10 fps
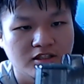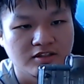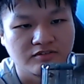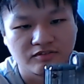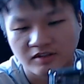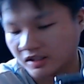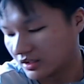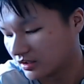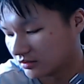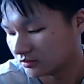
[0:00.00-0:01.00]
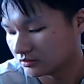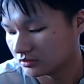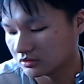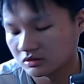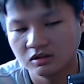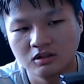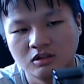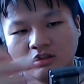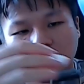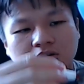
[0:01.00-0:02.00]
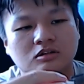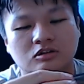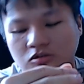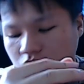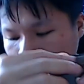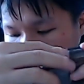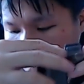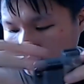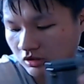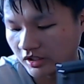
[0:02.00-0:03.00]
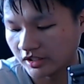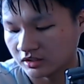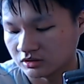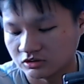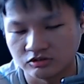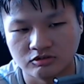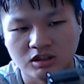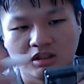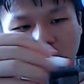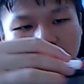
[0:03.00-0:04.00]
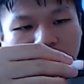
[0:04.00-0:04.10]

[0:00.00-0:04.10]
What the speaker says: with, and 2 and 3.